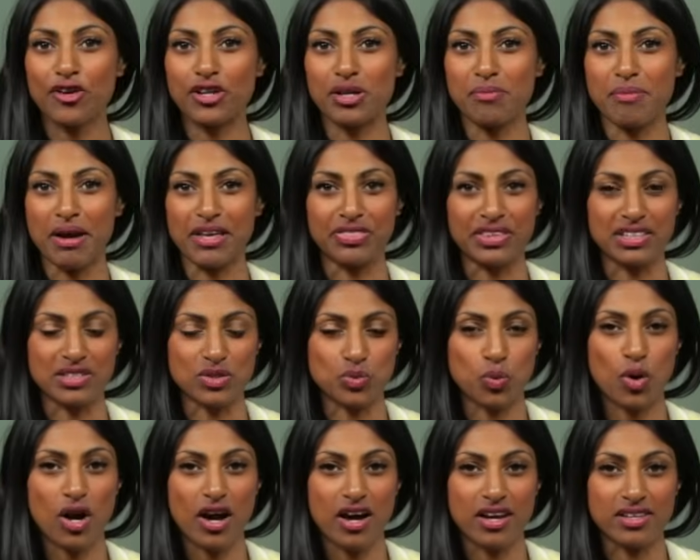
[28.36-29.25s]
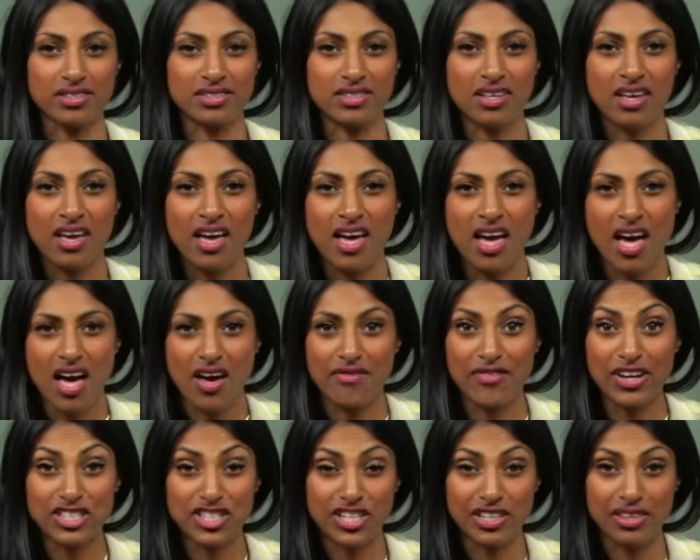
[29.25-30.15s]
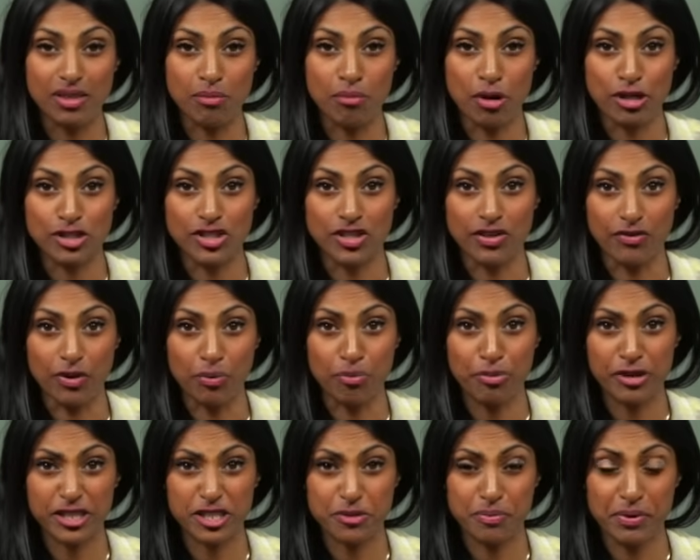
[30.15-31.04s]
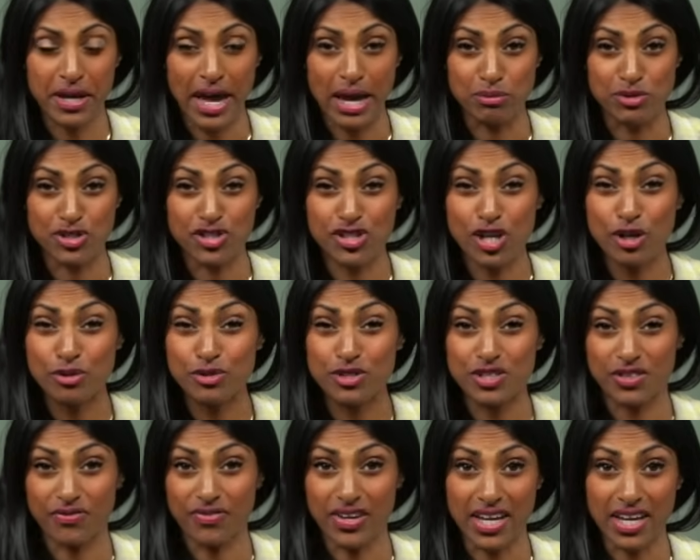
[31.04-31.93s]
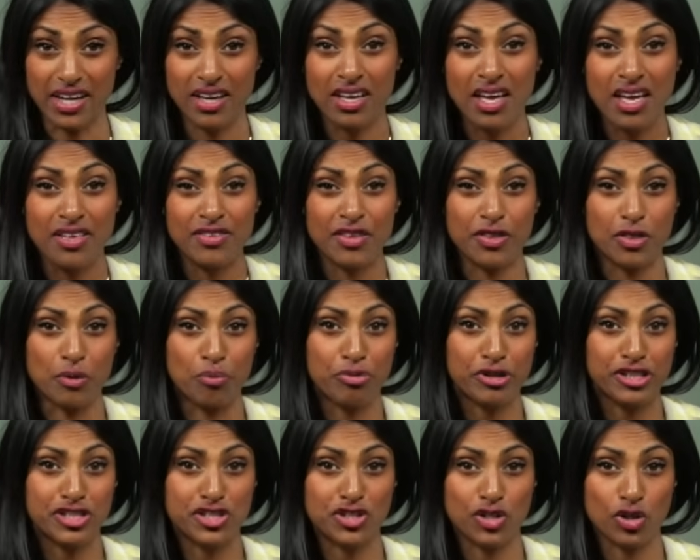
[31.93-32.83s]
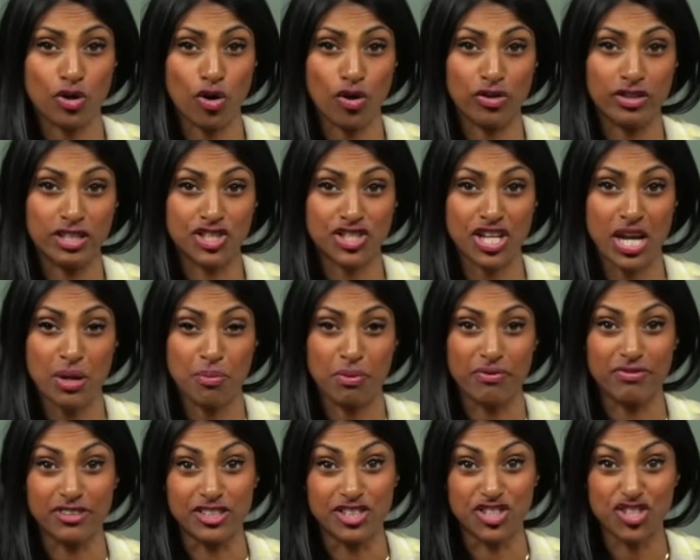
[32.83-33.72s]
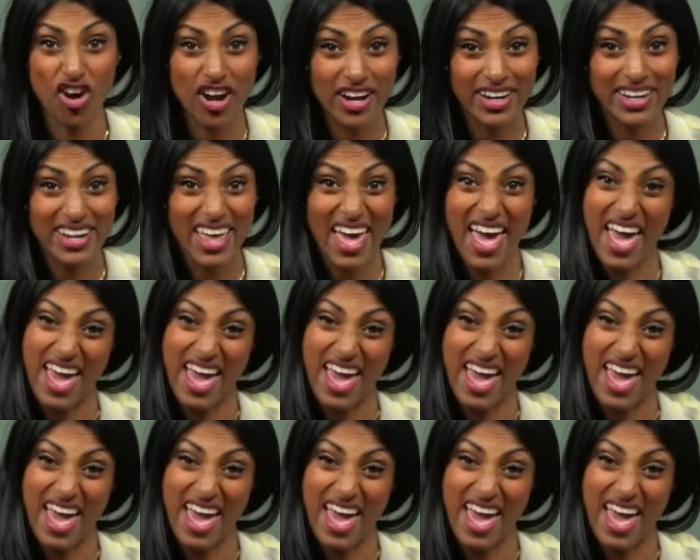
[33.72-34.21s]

only made things worse. Eventually, the motion of the bridge became so severe that the bridge took on the shape of a giant